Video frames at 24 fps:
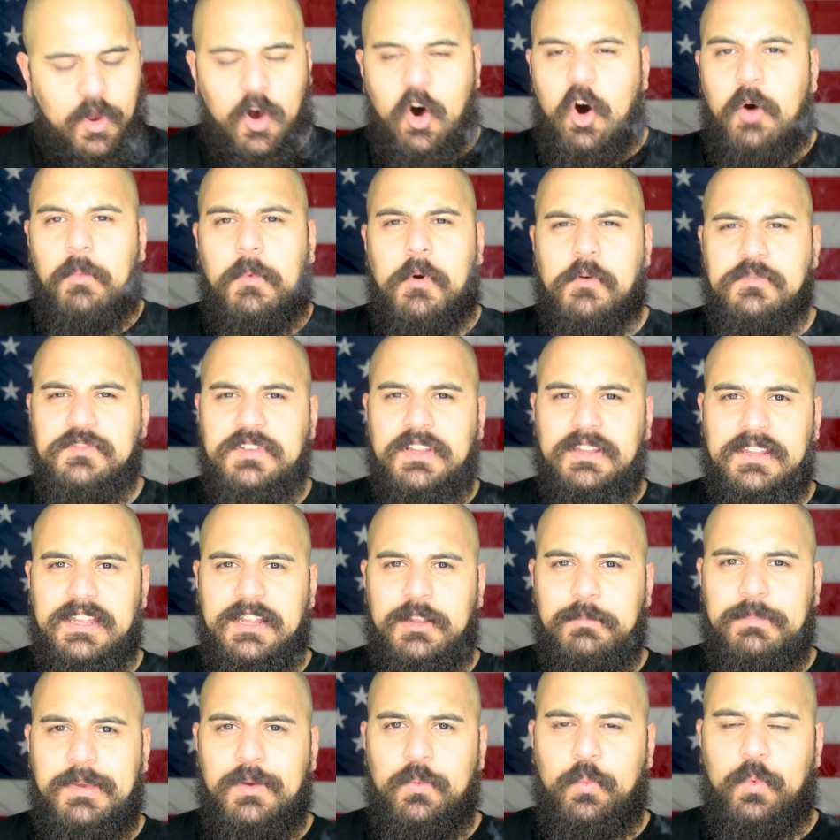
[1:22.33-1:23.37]
Almost a
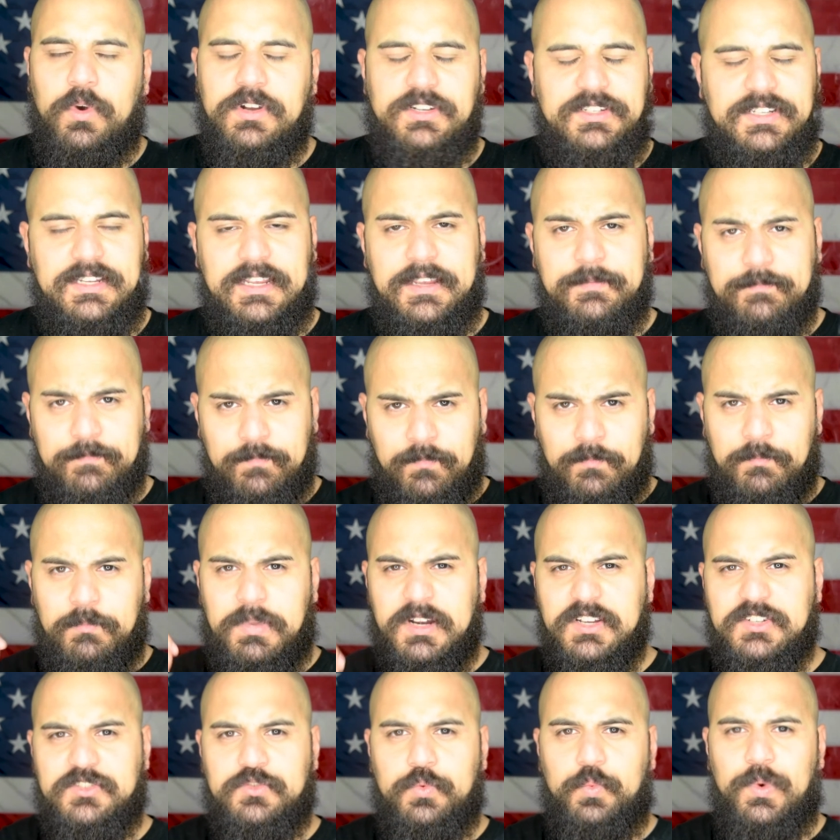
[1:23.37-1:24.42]
little bit woodsy,
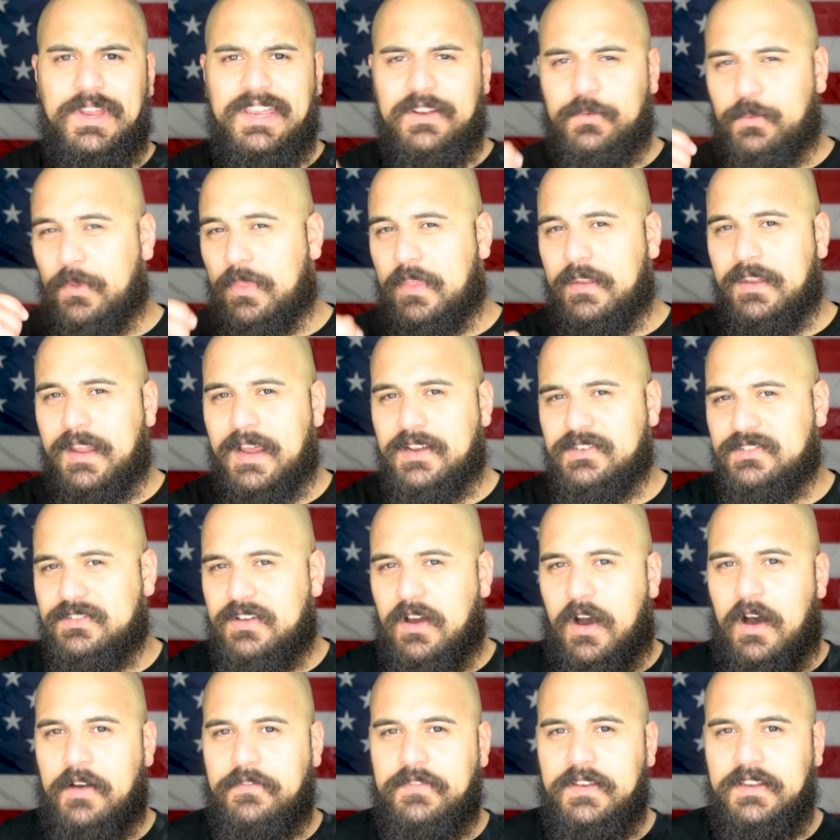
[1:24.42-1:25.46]
but it's sweet with a nice
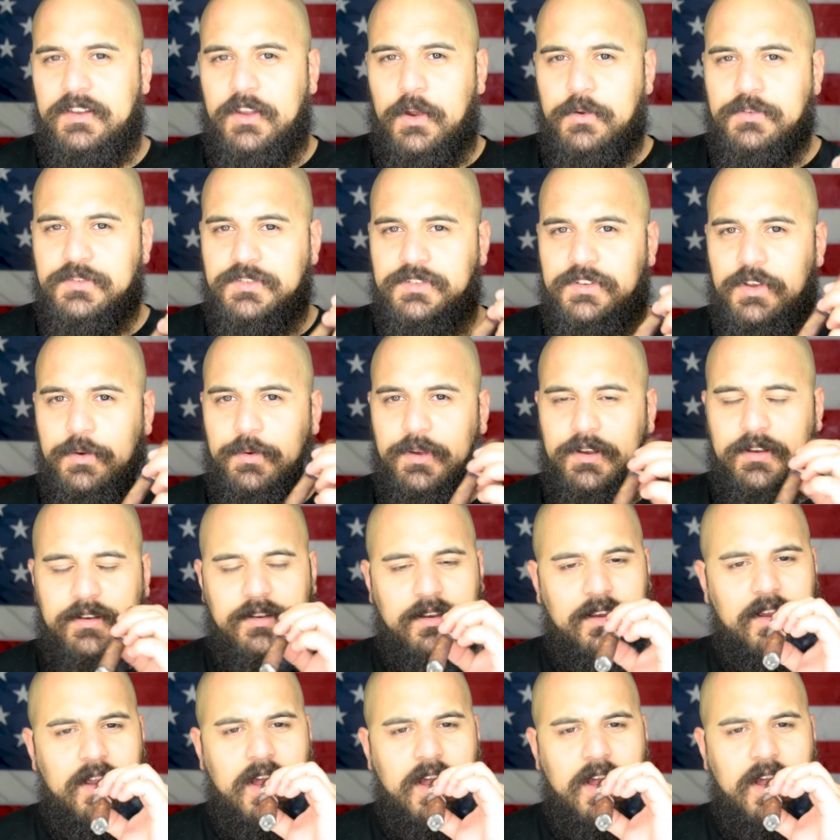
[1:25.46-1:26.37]
coffee notes to it.